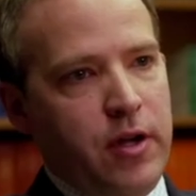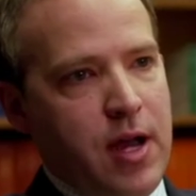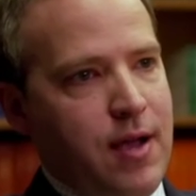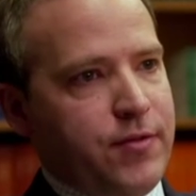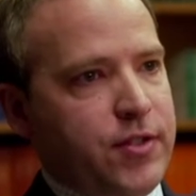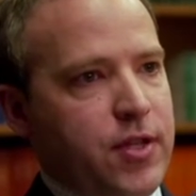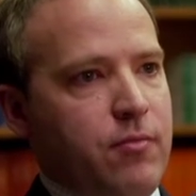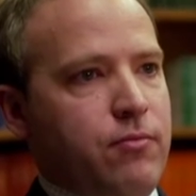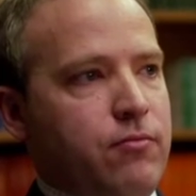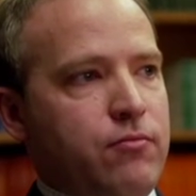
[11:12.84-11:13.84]
you're going to have
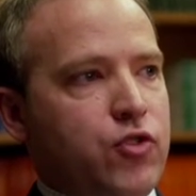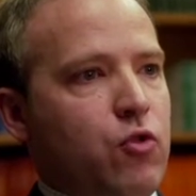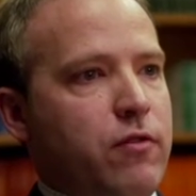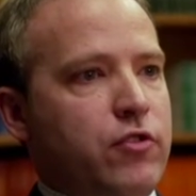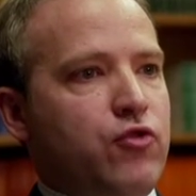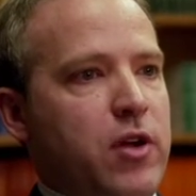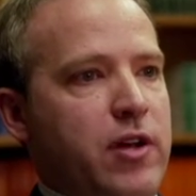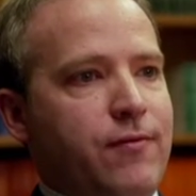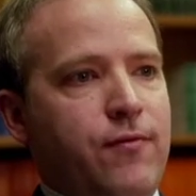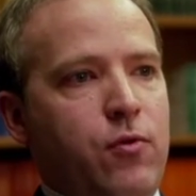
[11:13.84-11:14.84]
some sort of a
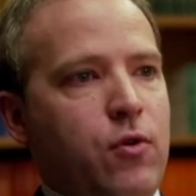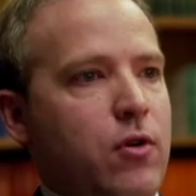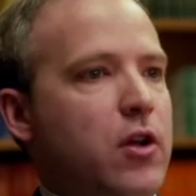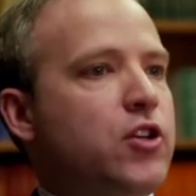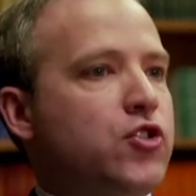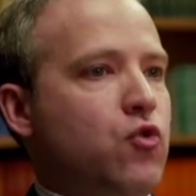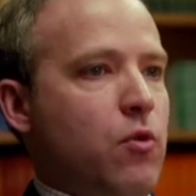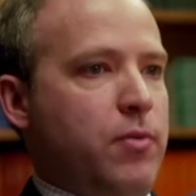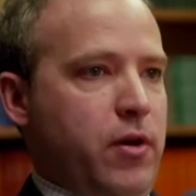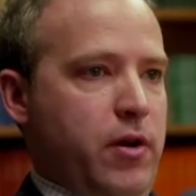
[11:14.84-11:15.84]
drain for a
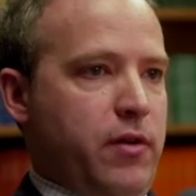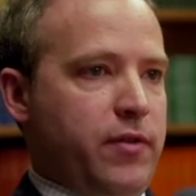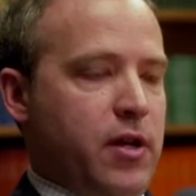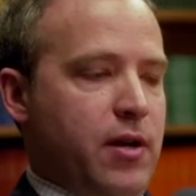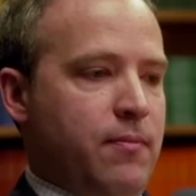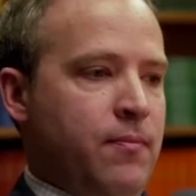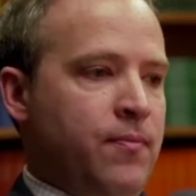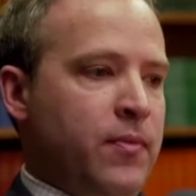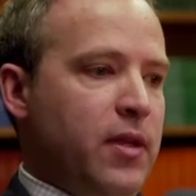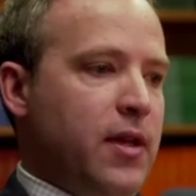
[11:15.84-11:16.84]
short period of time.
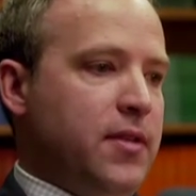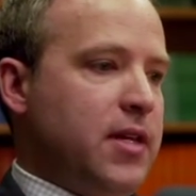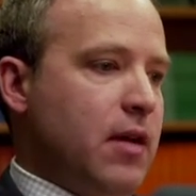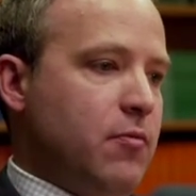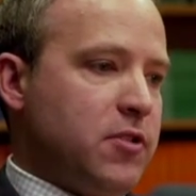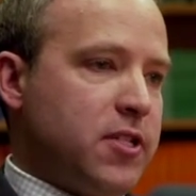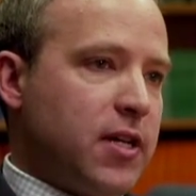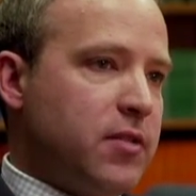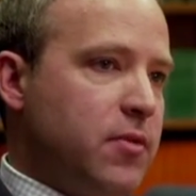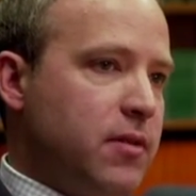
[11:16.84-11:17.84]
At the time of
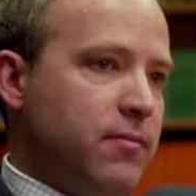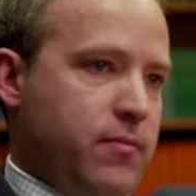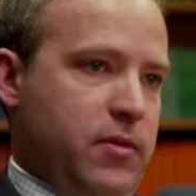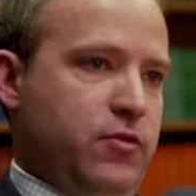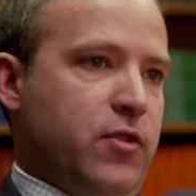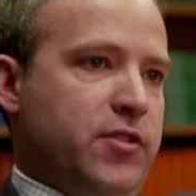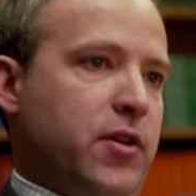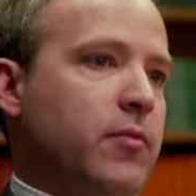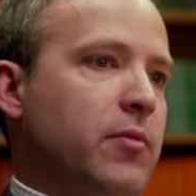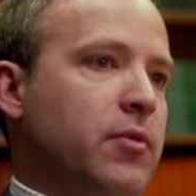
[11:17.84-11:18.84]
mastectomy, drains
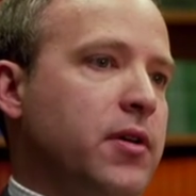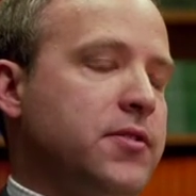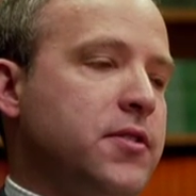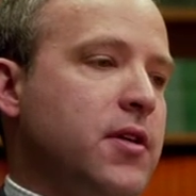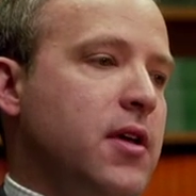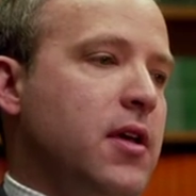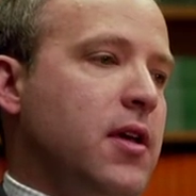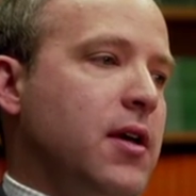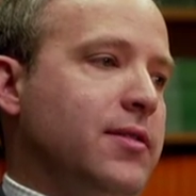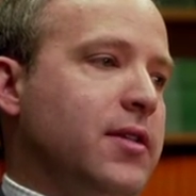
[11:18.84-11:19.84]
are going to be placed.
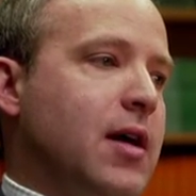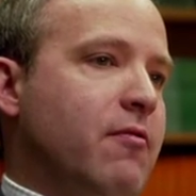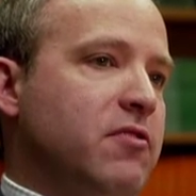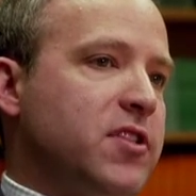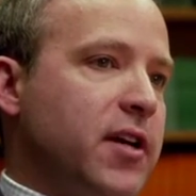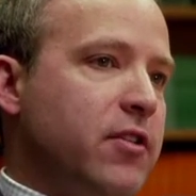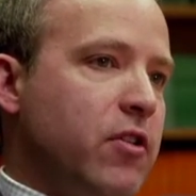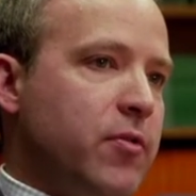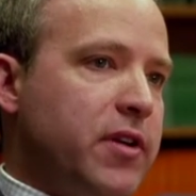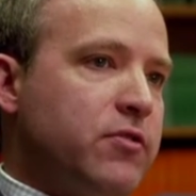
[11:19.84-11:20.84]
At the time of a
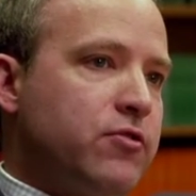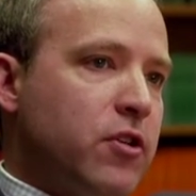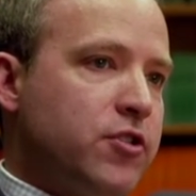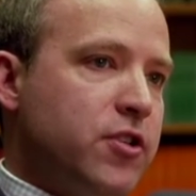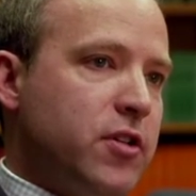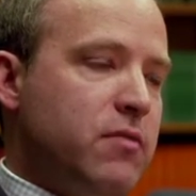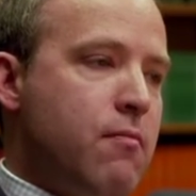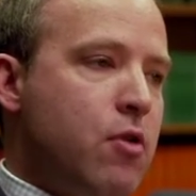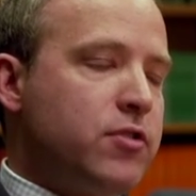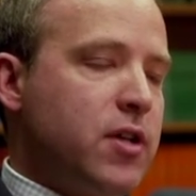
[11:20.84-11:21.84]
secondary reconstruction,
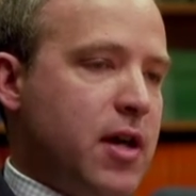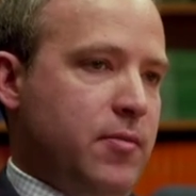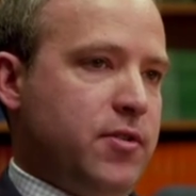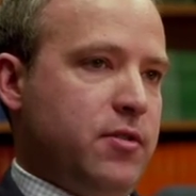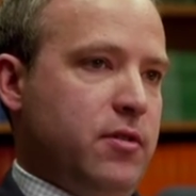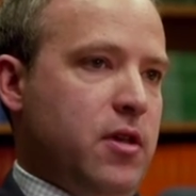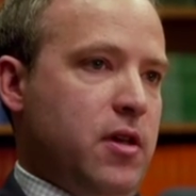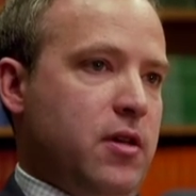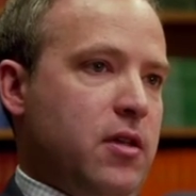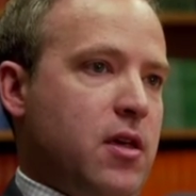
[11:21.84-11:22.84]
in most types,
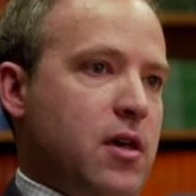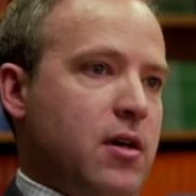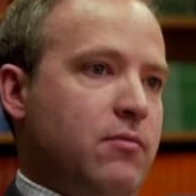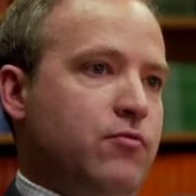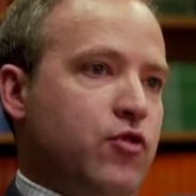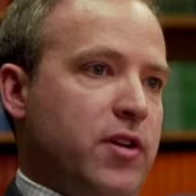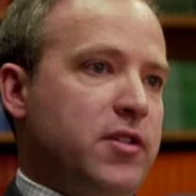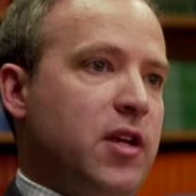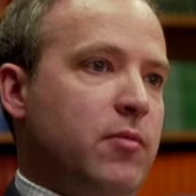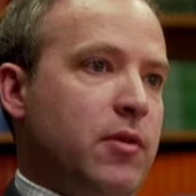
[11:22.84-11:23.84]
a drain
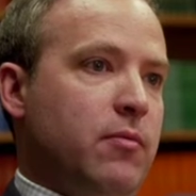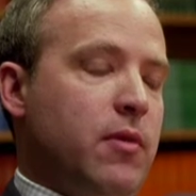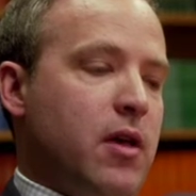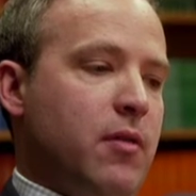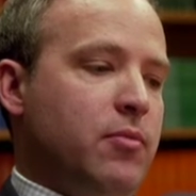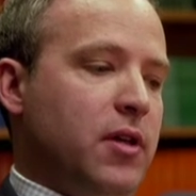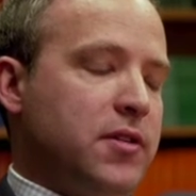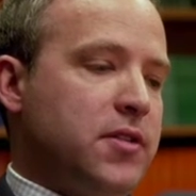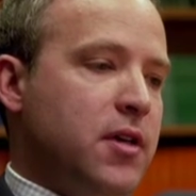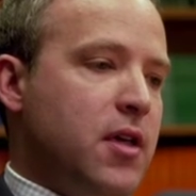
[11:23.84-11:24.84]
is going to be
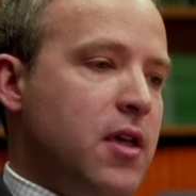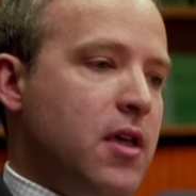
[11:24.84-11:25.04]
placed.